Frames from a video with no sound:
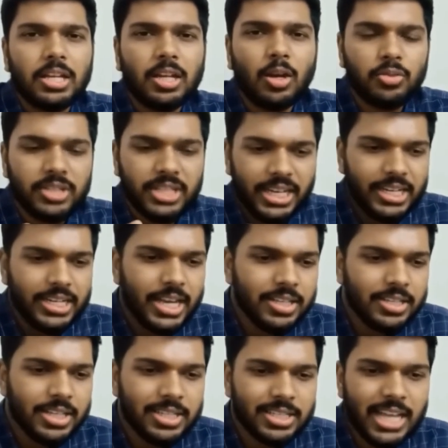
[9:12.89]
Now,
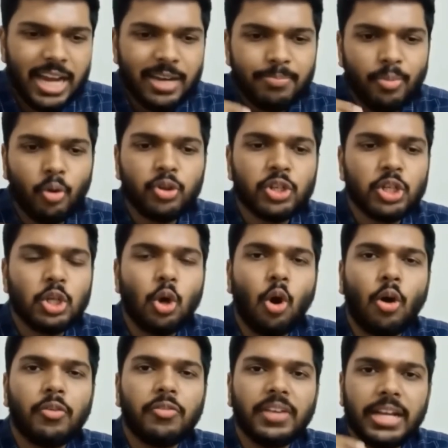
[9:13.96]
TDS is that portion
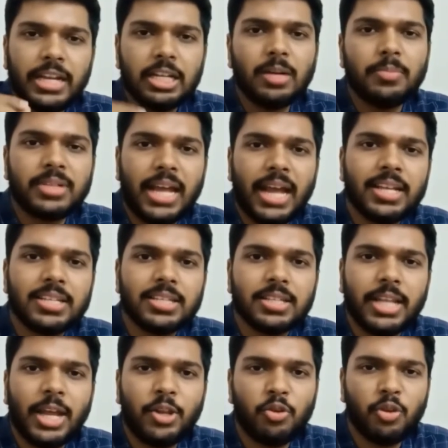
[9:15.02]
of income tax
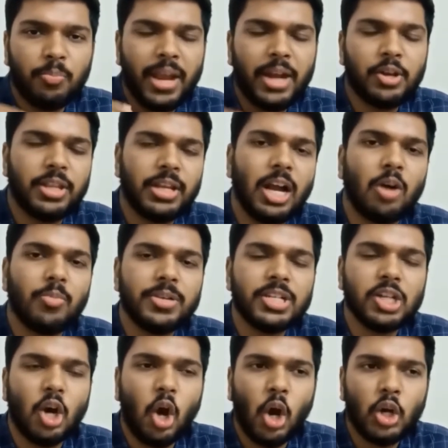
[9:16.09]
that you have to pay to the
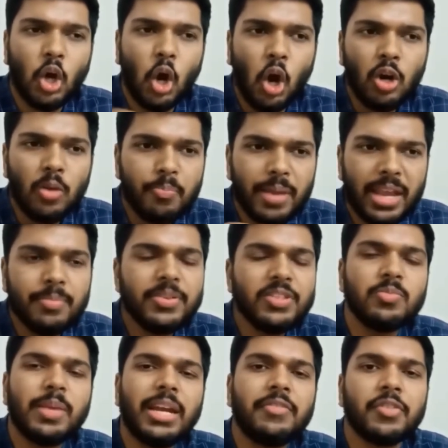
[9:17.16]
government on all
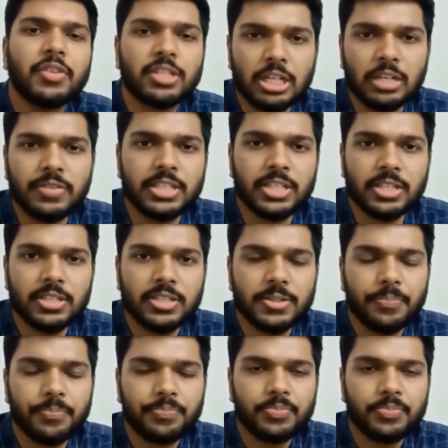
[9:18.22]
payments made for services.